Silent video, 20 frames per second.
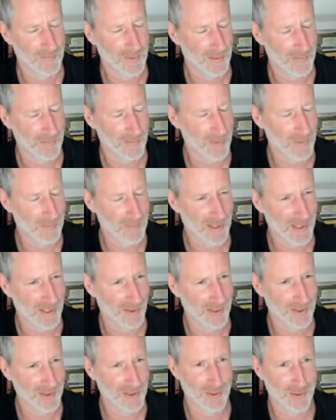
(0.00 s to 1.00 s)
remember
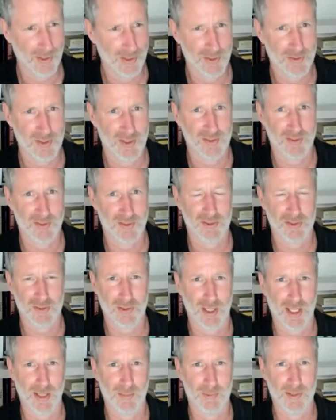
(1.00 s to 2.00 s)
hearing universities
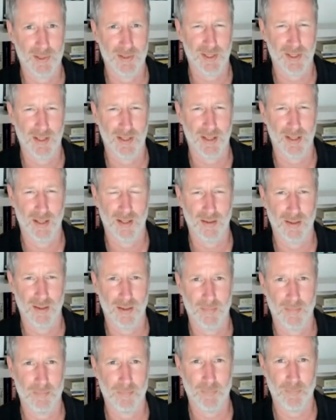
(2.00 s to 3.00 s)
described as
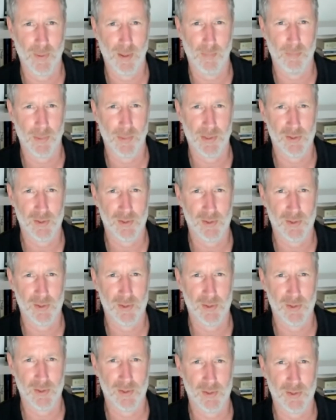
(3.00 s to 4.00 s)
a bunch of
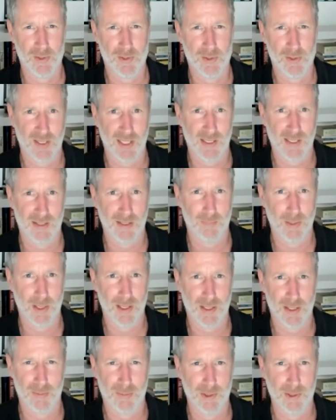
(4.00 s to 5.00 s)
professors
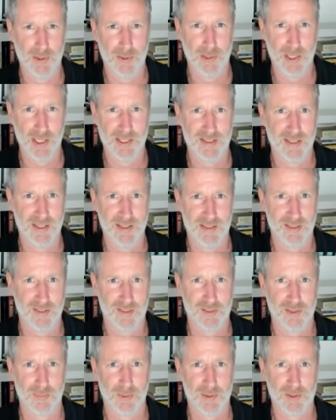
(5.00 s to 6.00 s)
connected by a communal
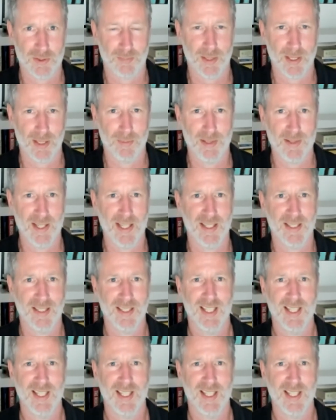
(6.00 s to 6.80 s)
heating system or something. I mean,